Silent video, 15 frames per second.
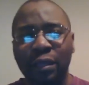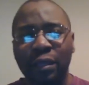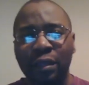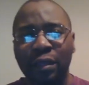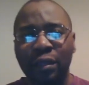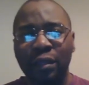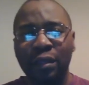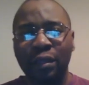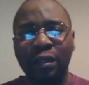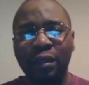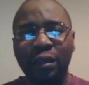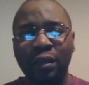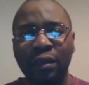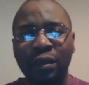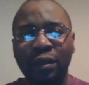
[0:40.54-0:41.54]

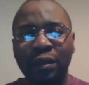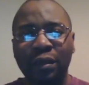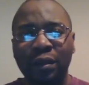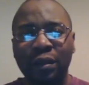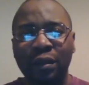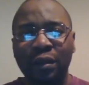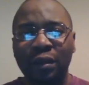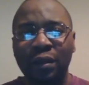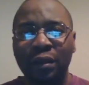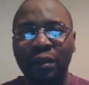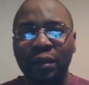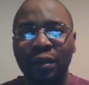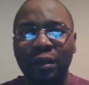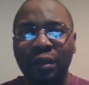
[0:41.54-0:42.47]
No one is speaking in this clip.